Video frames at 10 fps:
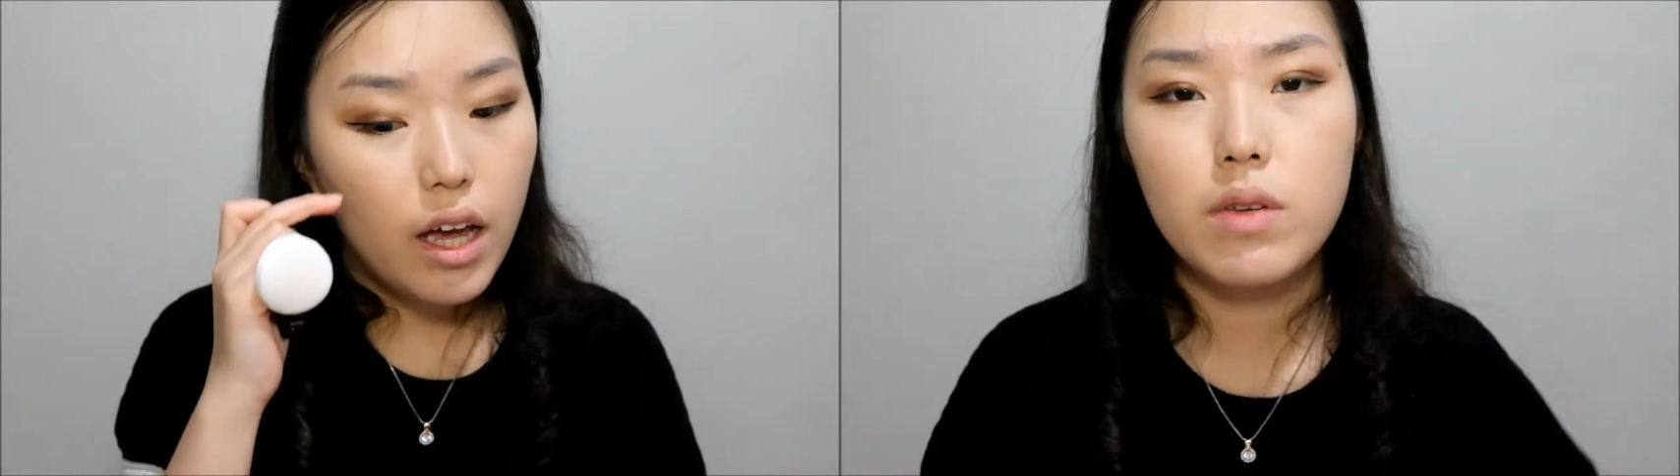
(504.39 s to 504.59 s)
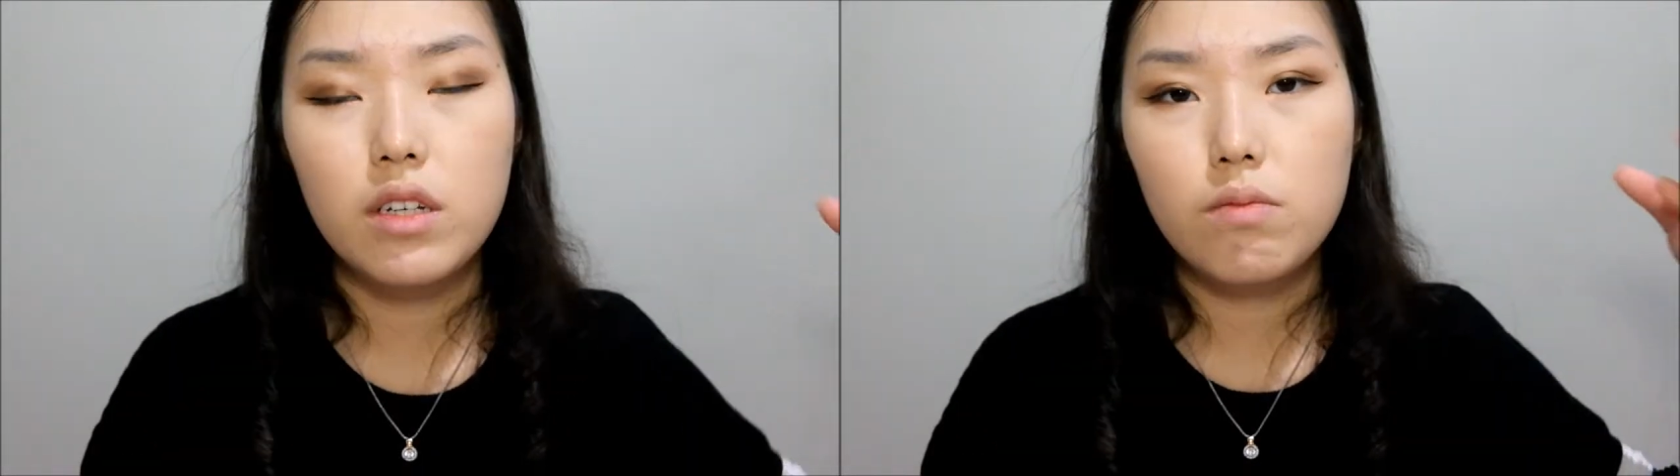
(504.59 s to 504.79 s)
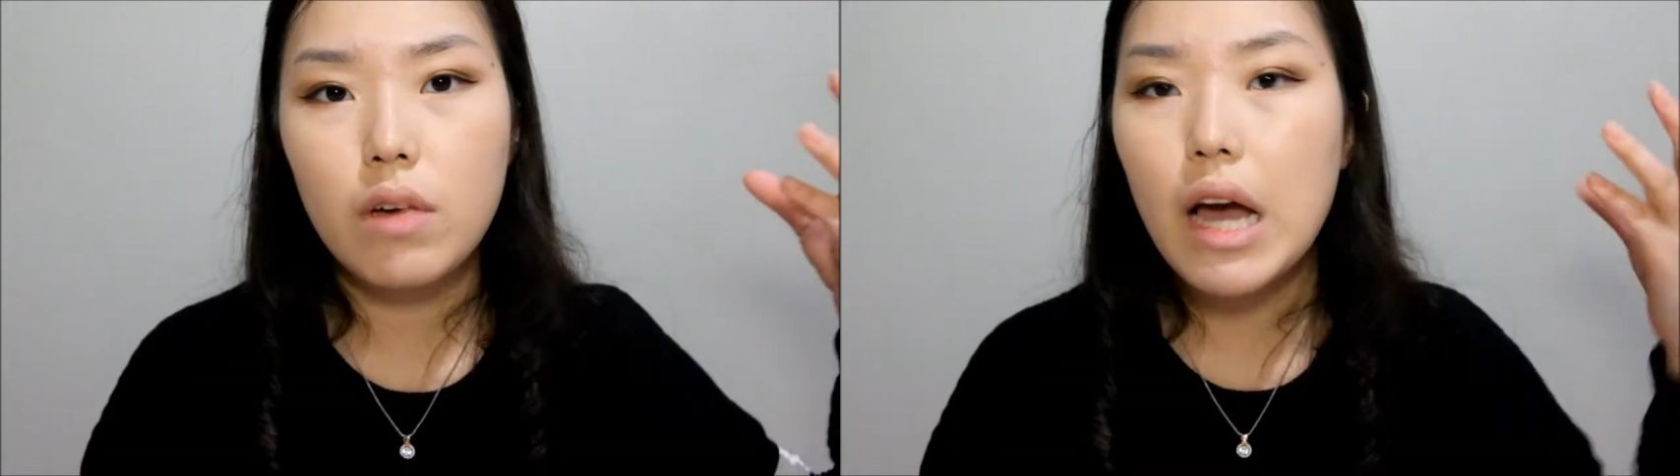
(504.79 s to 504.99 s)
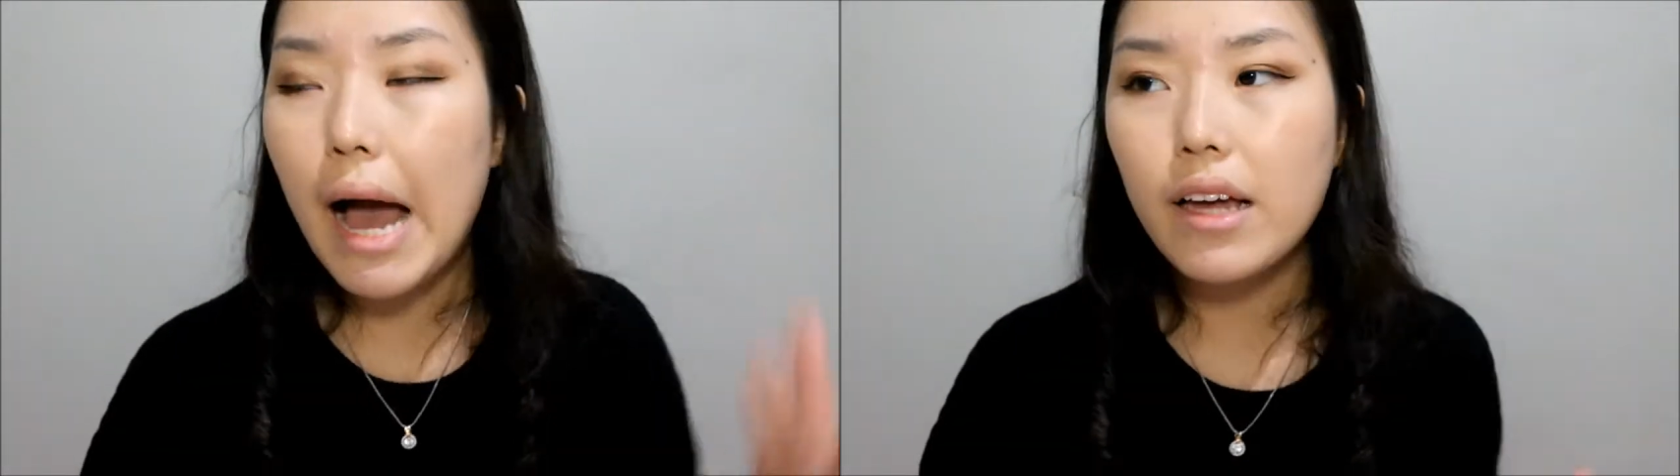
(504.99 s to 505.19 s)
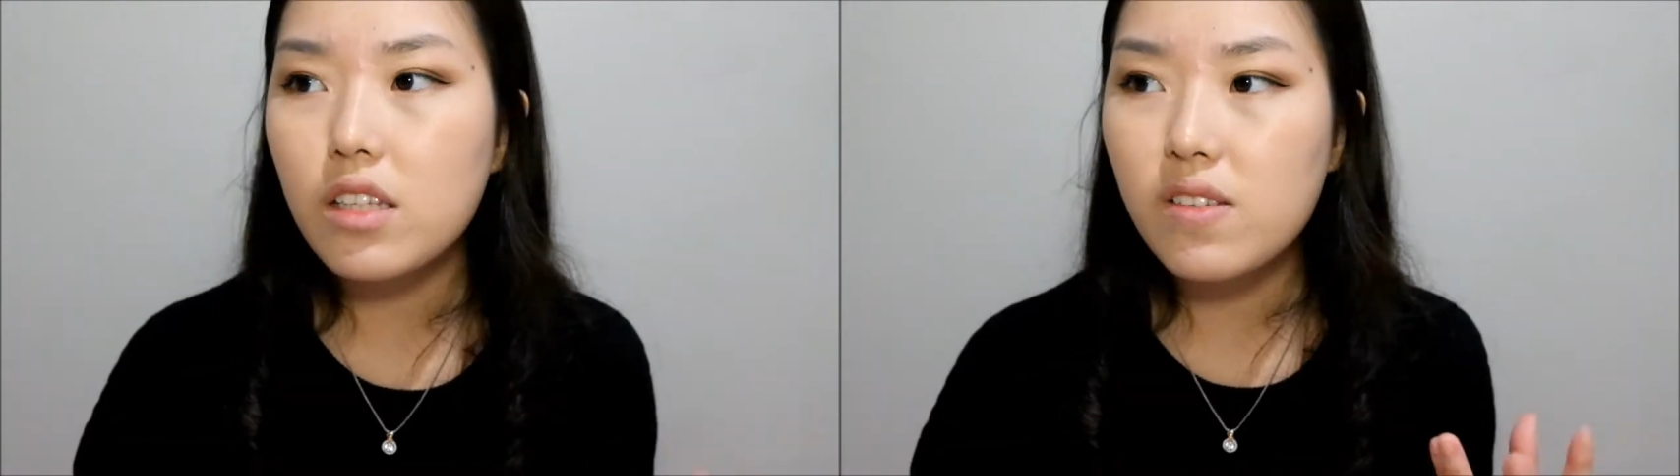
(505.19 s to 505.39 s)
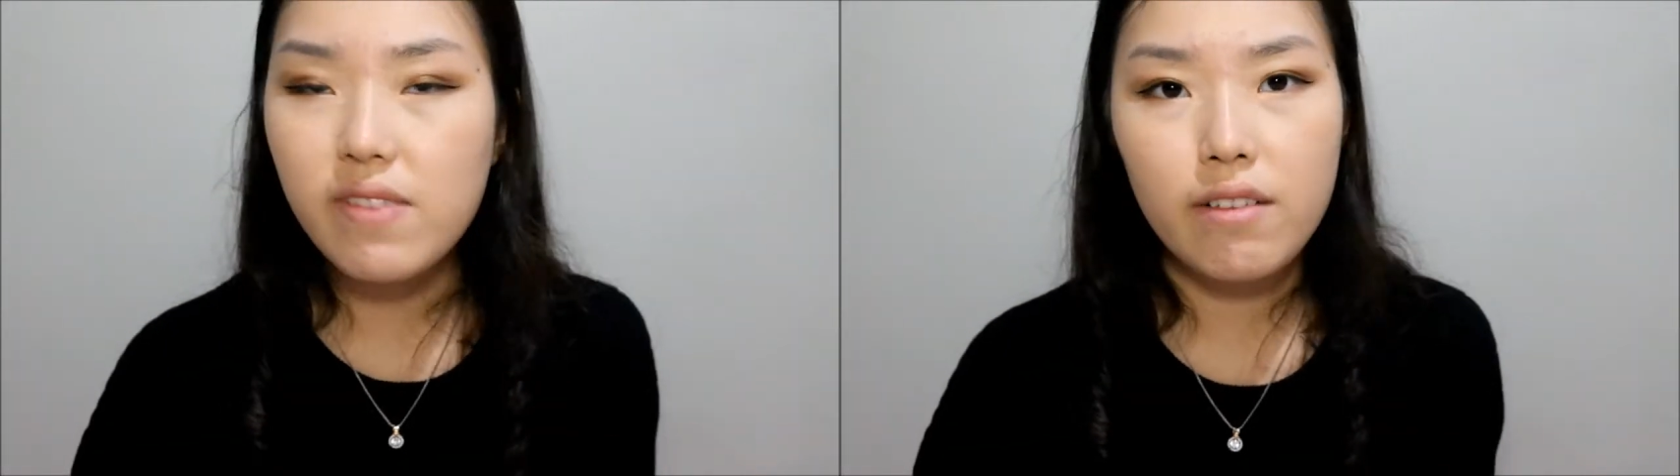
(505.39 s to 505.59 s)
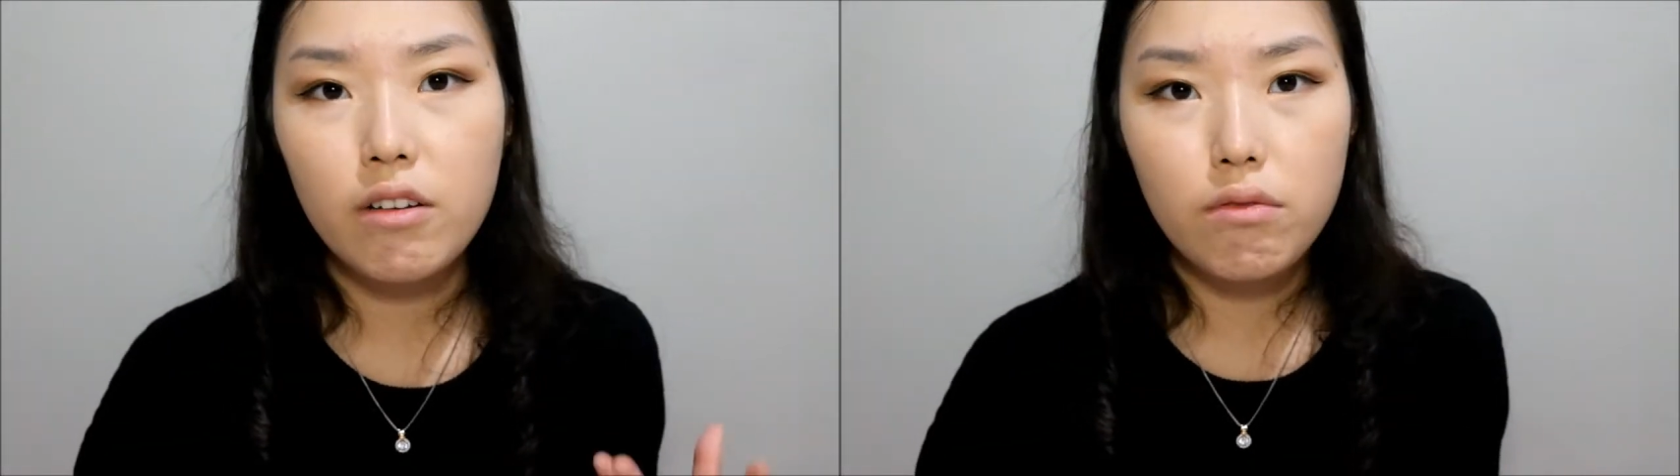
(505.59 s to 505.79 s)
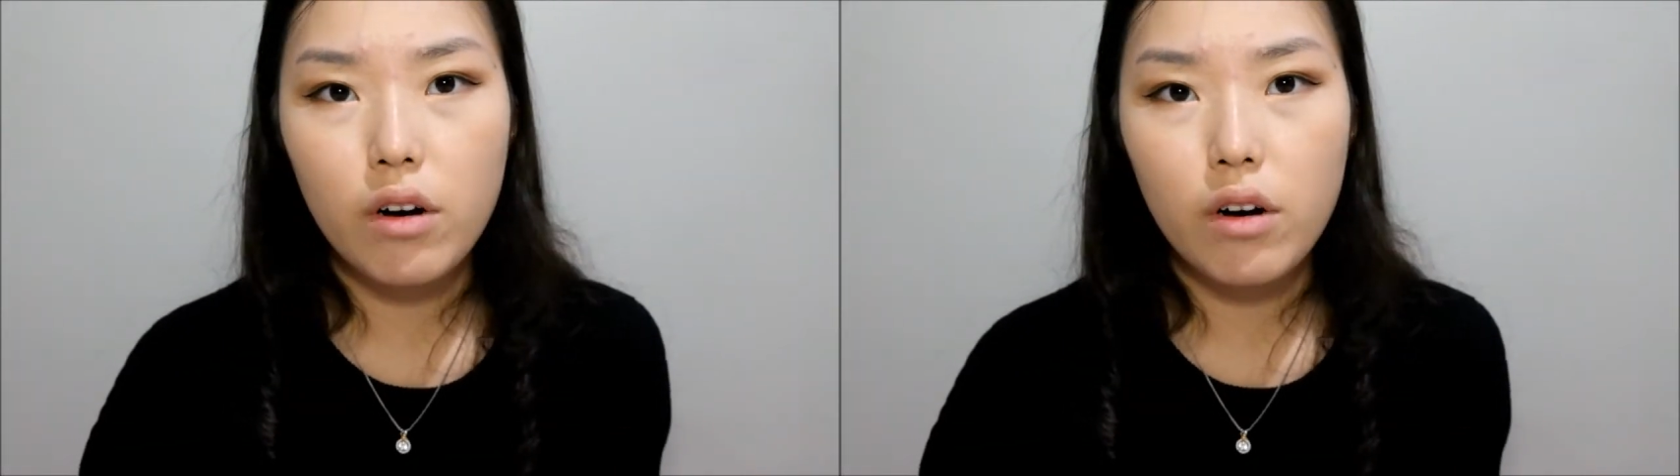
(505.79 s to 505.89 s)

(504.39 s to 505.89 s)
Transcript: Because my eye is very